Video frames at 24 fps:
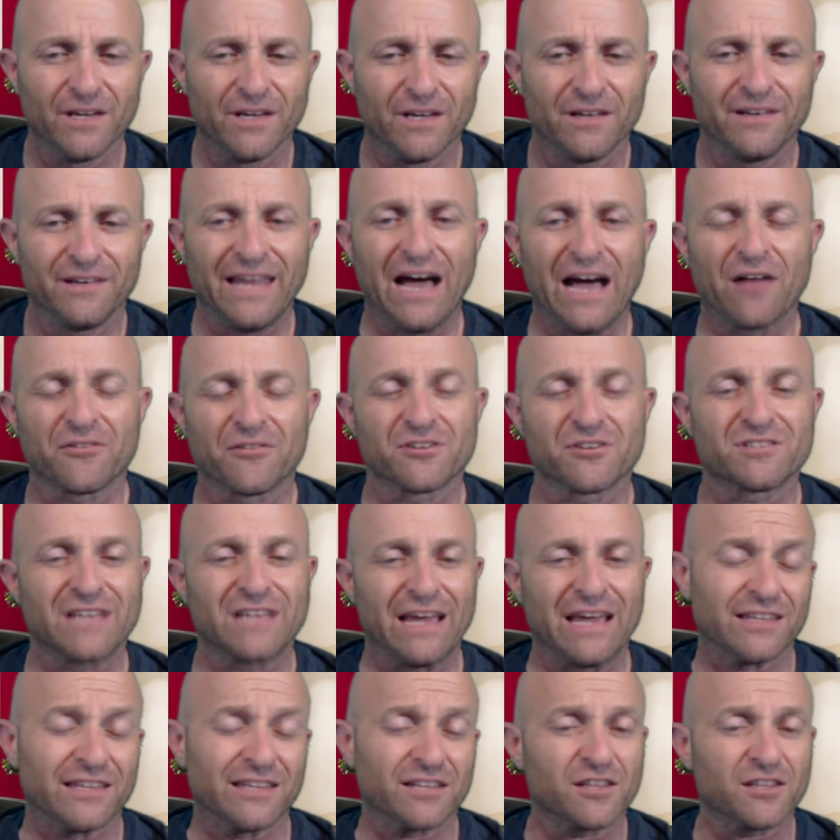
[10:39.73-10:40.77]
Now they're
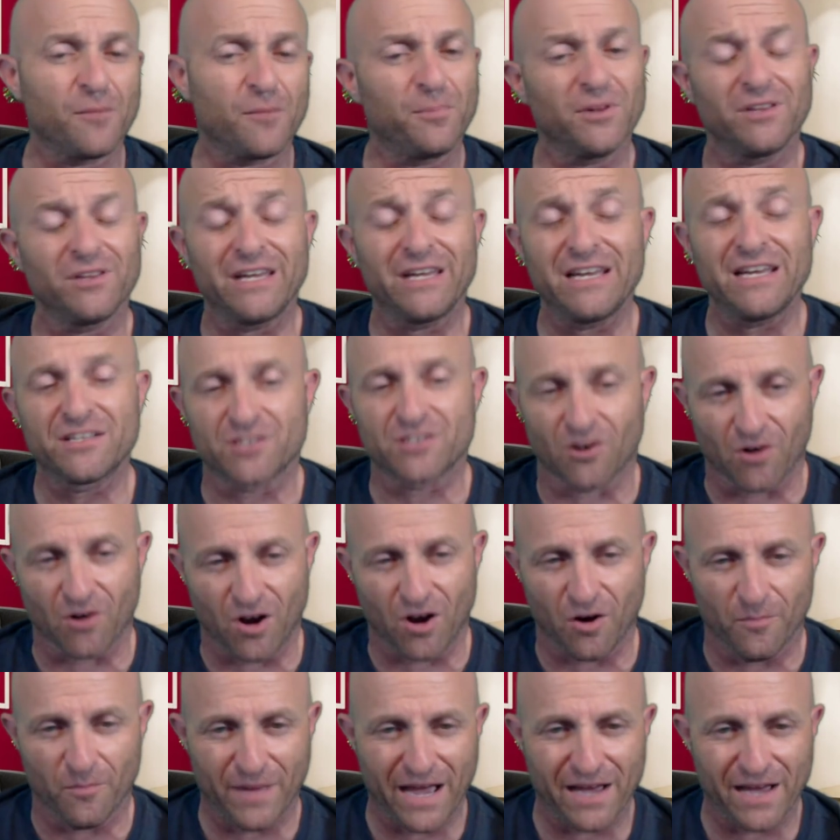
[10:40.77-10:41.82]
saying that the police are
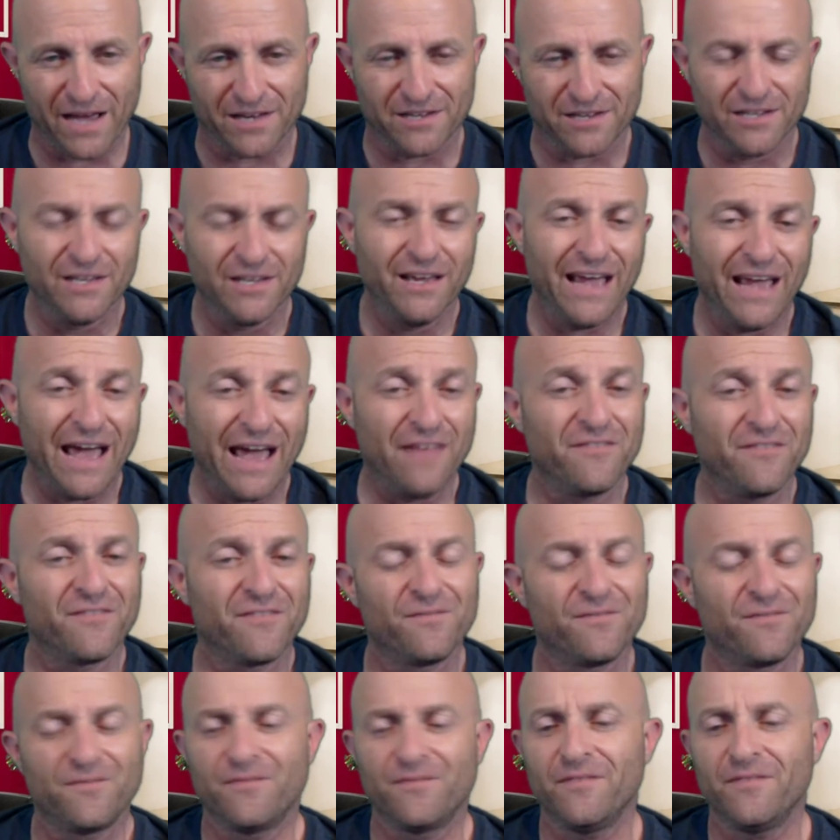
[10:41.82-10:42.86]
all bad. And
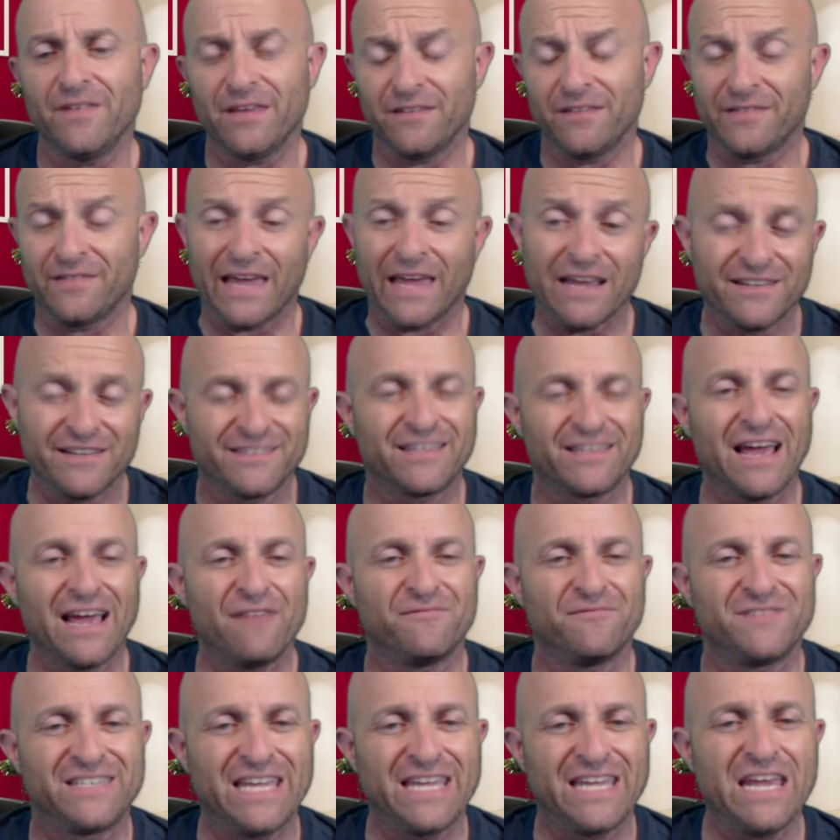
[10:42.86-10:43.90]
they
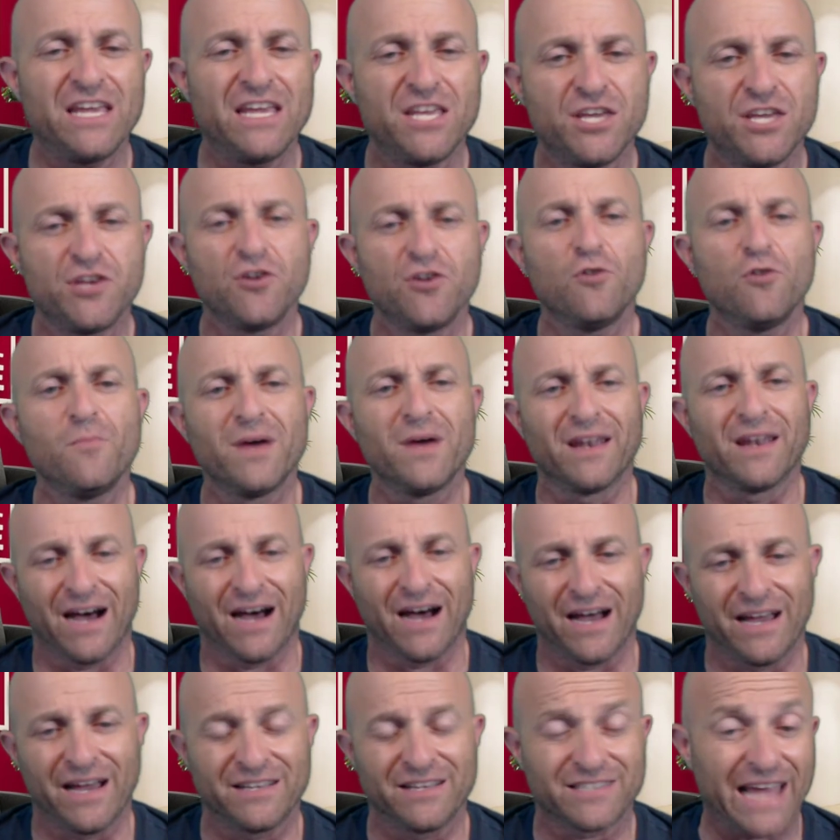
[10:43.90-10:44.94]
have
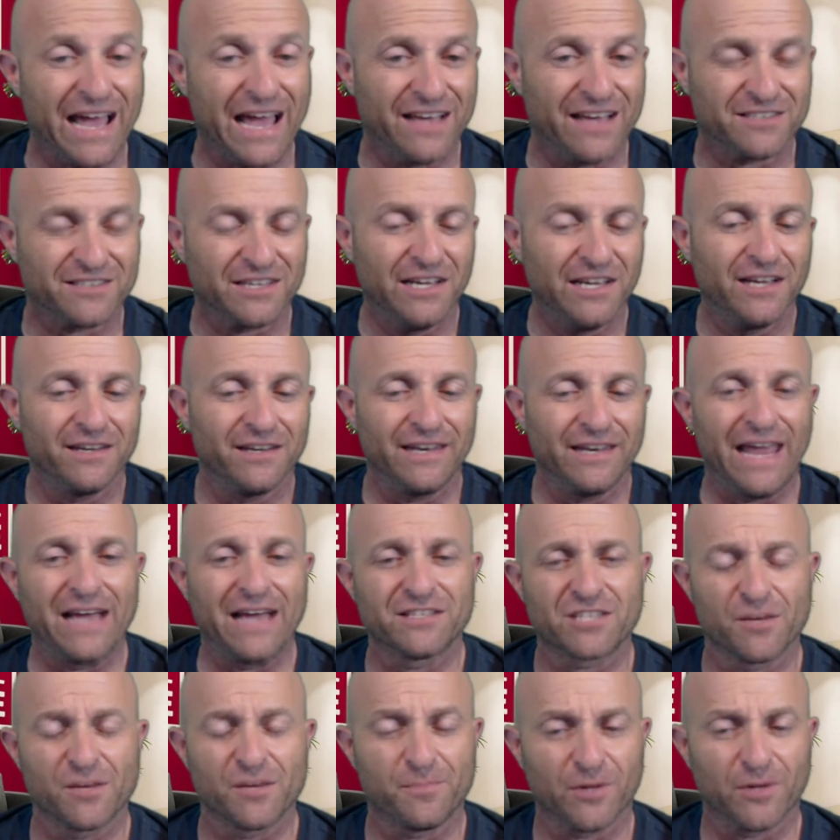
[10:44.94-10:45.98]
dehumanized, as
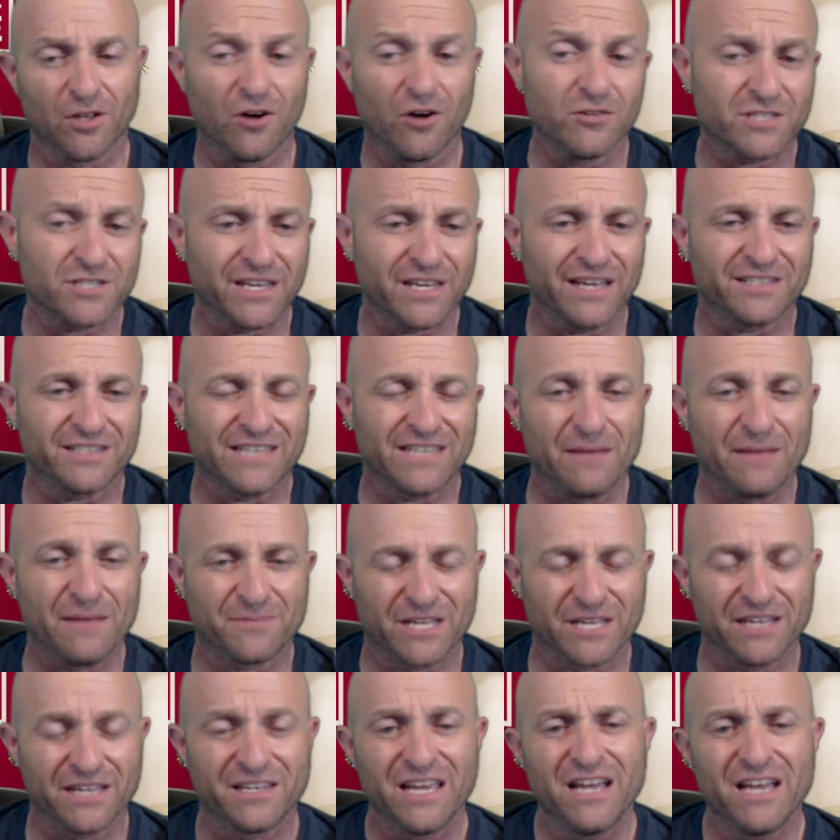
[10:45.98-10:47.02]
Nancy Pelosi
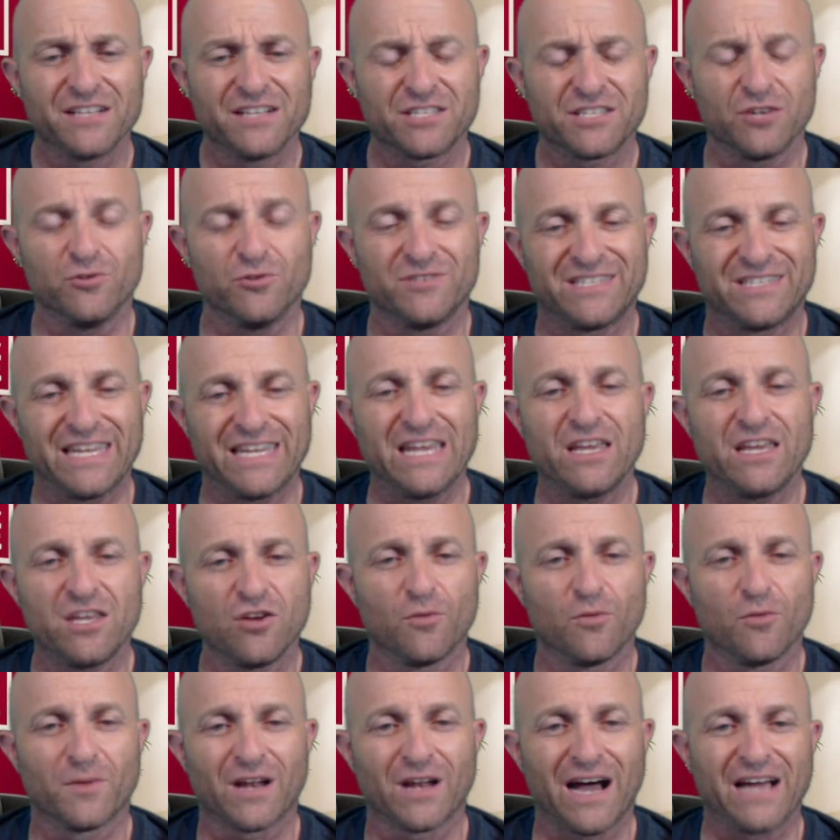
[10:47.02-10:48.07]
attempted to
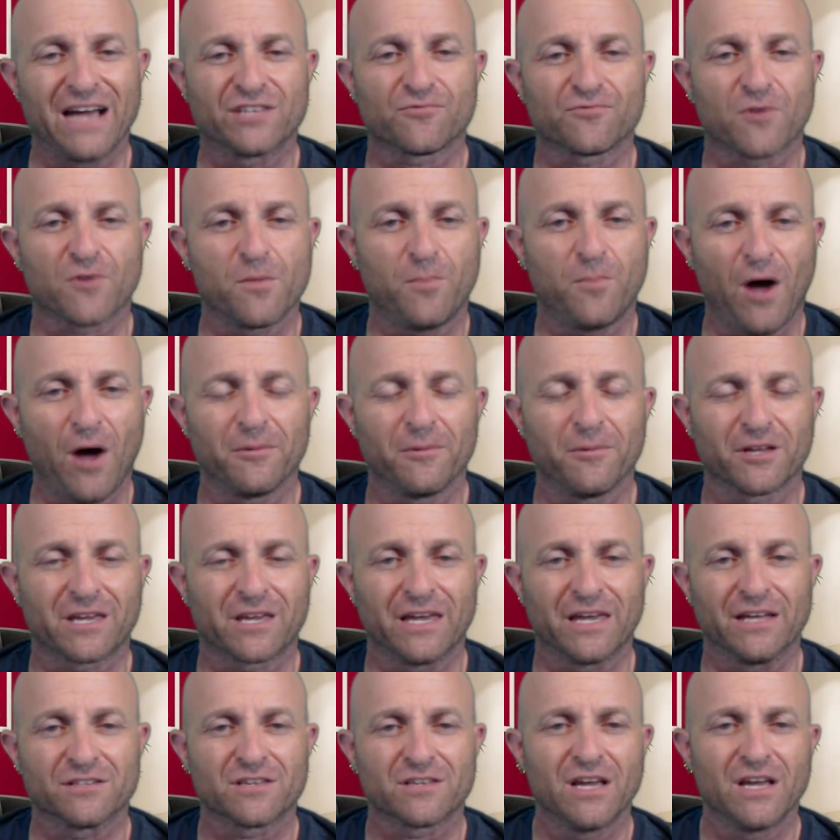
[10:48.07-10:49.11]
dehumanize
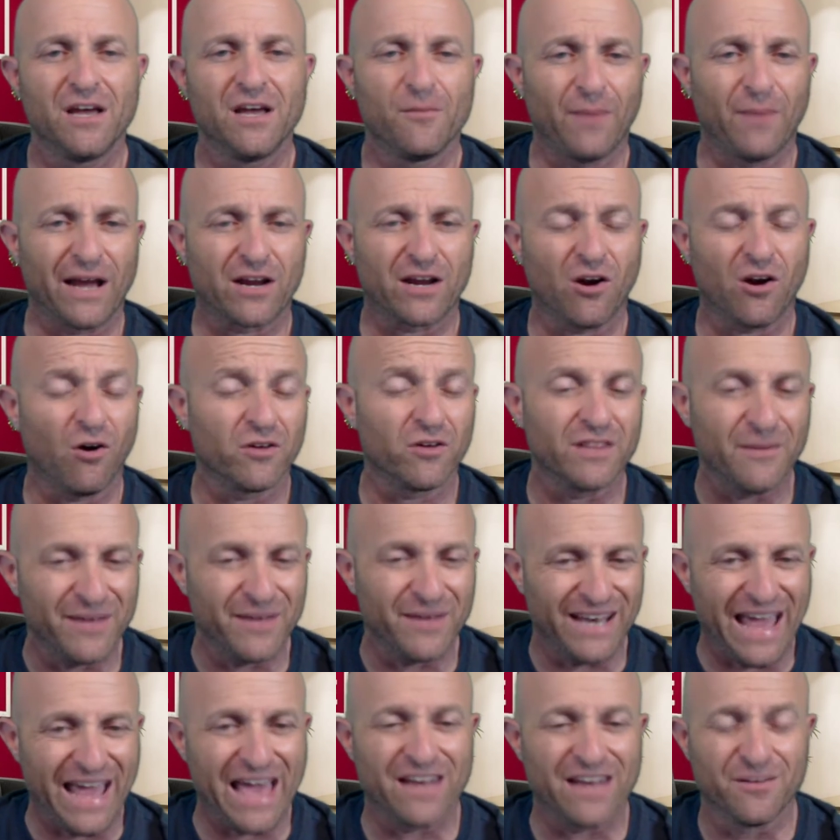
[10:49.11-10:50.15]
Republicans by calling them an
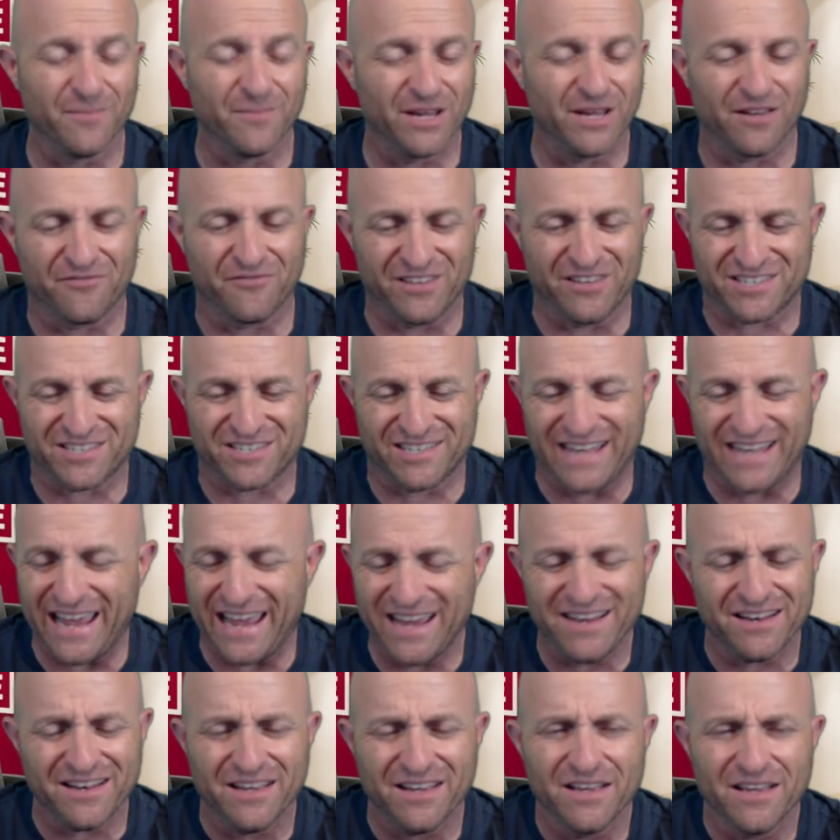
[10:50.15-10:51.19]
enemy of the state,